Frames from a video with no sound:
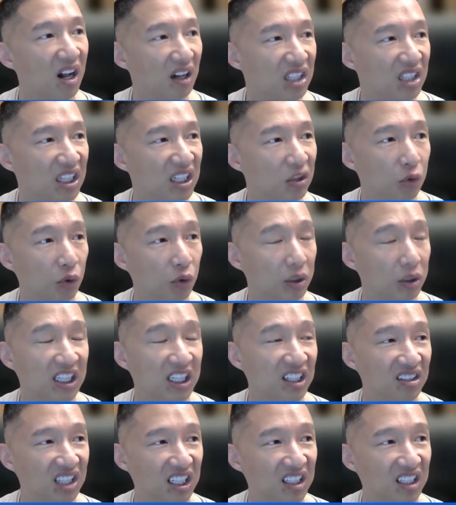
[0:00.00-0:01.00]

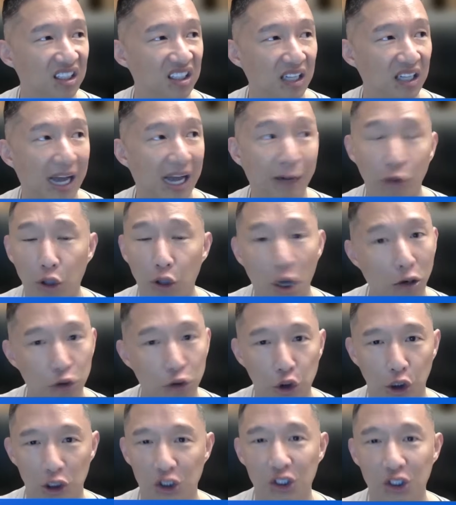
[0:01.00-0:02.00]
the
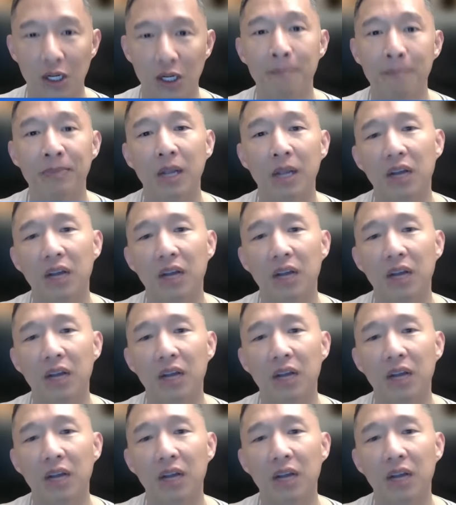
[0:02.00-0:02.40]
agricultures.